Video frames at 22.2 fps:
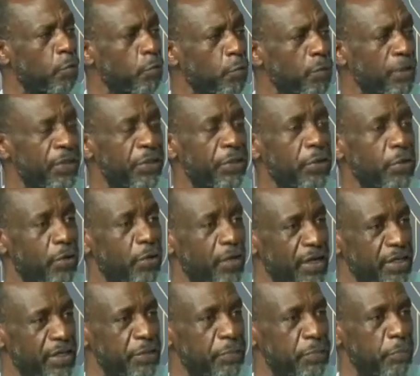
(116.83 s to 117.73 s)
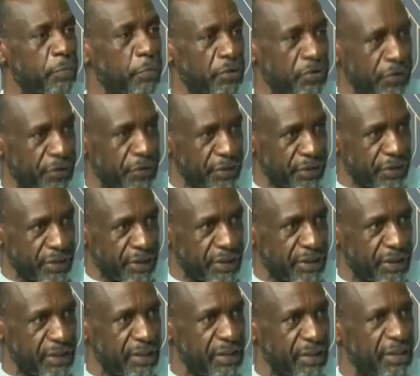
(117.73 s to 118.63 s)
with your export
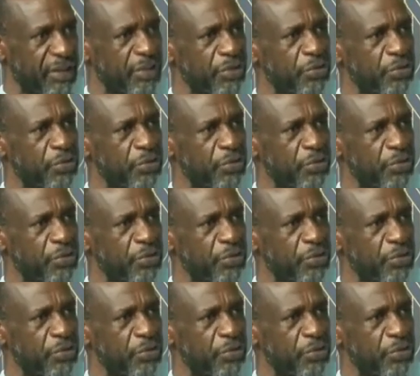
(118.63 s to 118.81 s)
receipts.